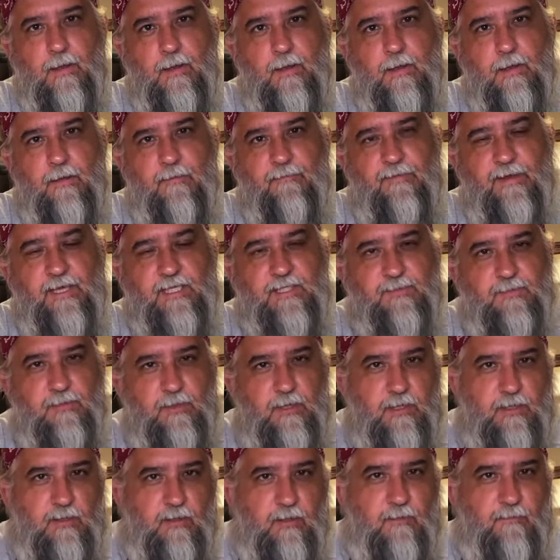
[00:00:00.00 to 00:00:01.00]

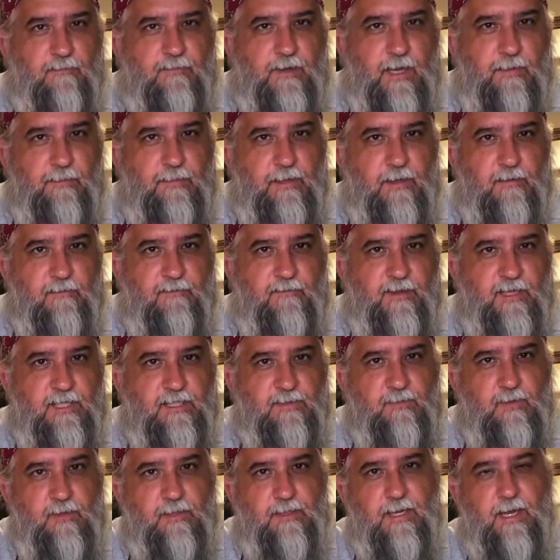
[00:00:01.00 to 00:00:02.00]
Facebook, you can find me at
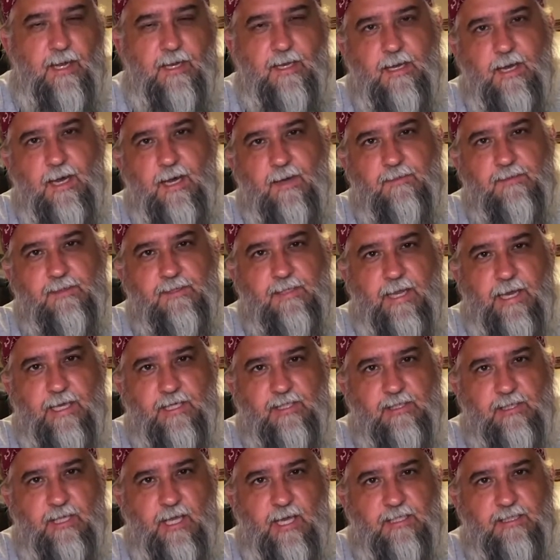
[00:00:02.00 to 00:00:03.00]

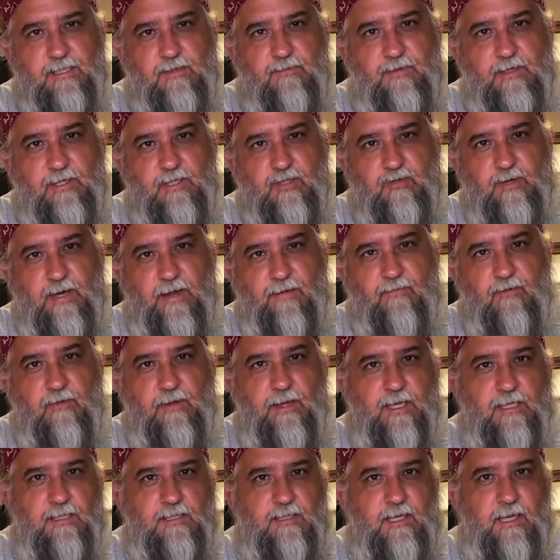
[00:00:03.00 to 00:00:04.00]
facebook.com/Lastovica Travel.
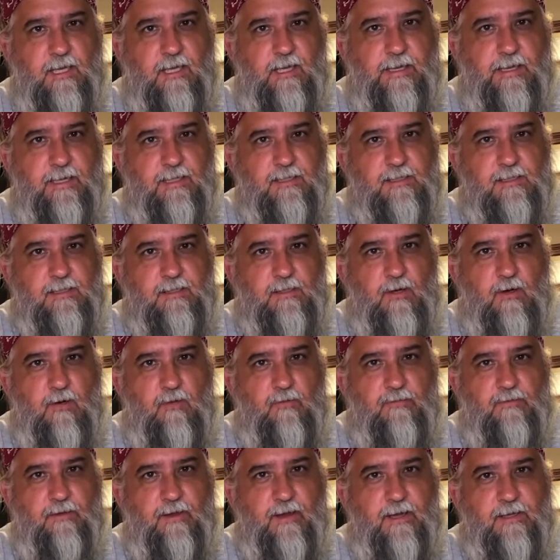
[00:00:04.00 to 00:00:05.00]
That's
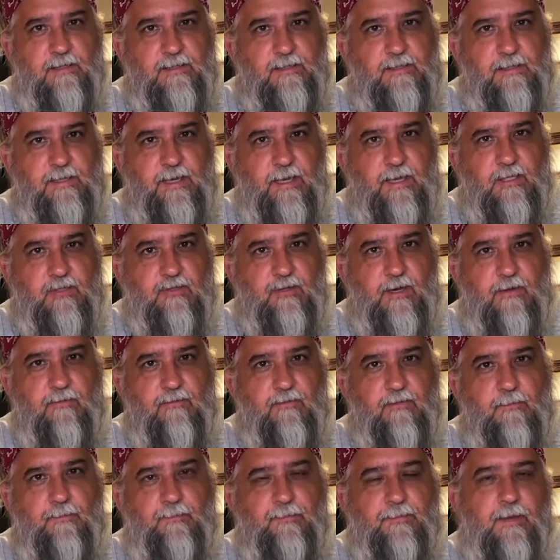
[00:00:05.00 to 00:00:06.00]
Lastovica
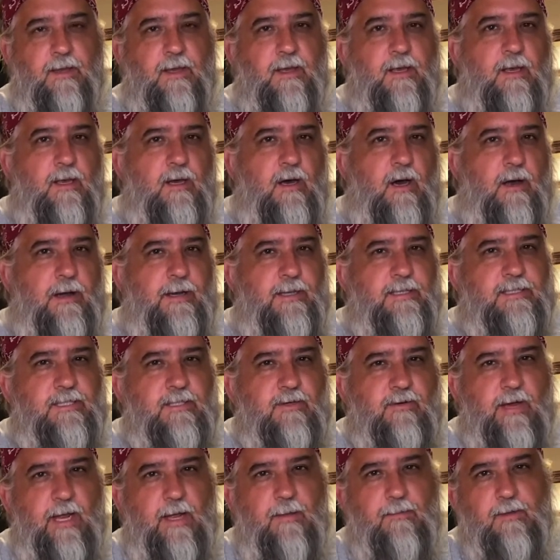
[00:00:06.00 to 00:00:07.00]
Travel. On
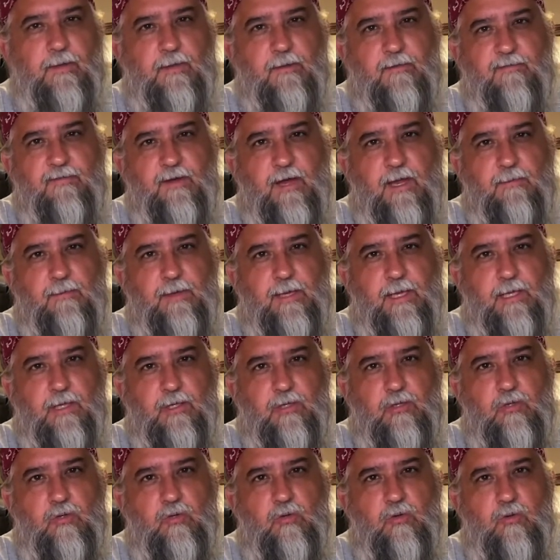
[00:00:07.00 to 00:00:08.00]
Instagram, you can find me
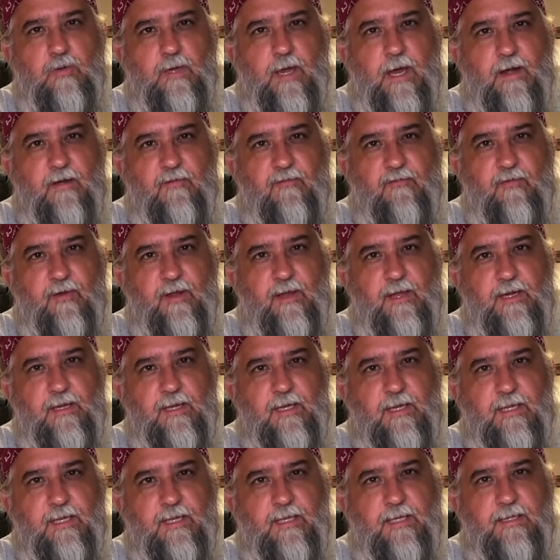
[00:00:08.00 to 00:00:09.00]
at You Got a Friend
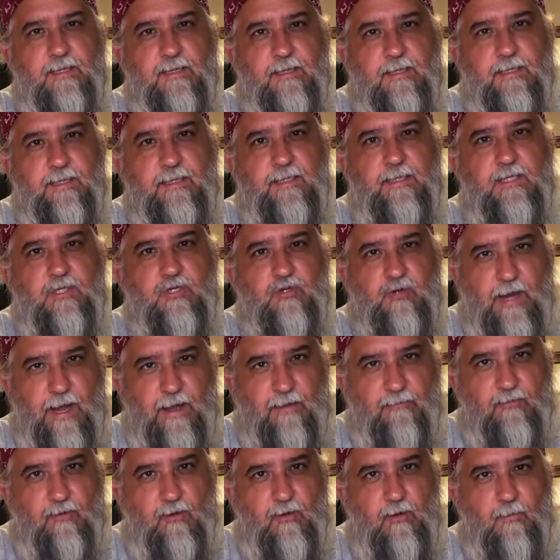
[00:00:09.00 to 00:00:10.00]
in Lee
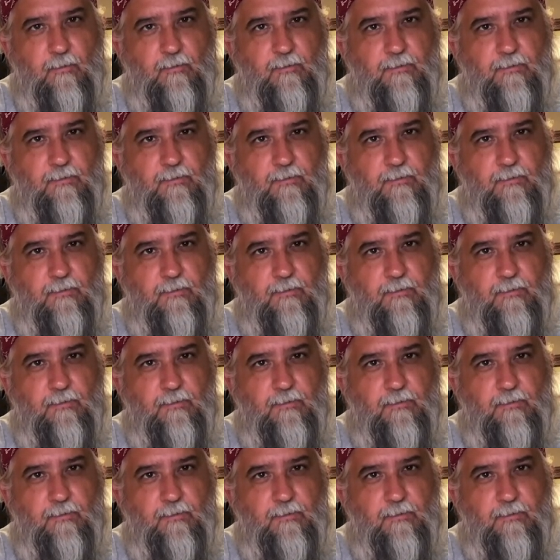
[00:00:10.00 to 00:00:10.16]
Travel.